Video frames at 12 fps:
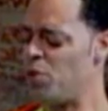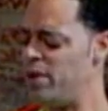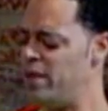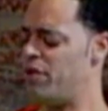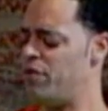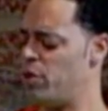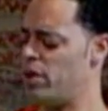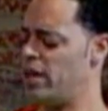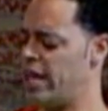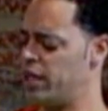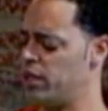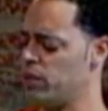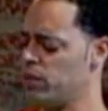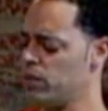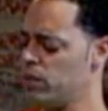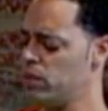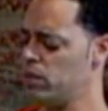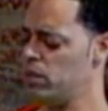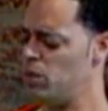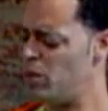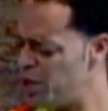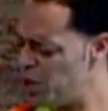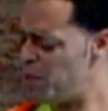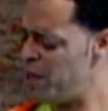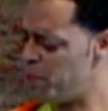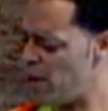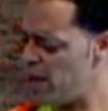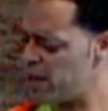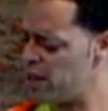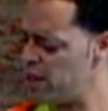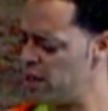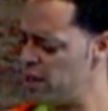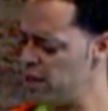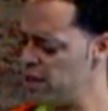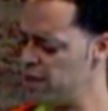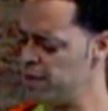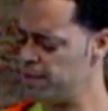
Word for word: Why wouldn't everyone like you? What do you mean, Puck?